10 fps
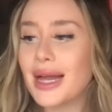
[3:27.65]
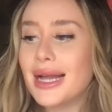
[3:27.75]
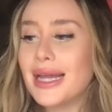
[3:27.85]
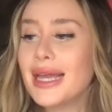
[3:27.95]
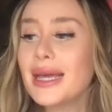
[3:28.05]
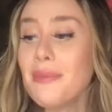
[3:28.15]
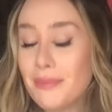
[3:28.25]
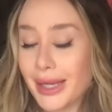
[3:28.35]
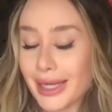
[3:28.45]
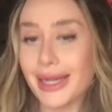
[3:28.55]
He
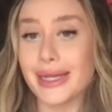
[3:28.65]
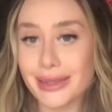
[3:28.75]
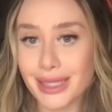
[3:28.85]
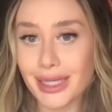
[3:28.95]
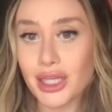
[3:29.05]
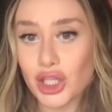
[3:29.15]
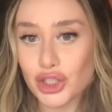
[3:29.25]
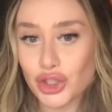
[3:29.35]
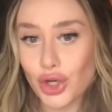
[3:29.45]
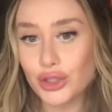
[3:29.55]
immediately
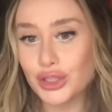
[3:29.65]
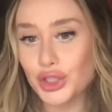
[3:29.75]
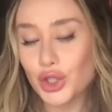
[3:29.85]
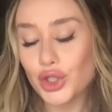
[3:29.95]
starts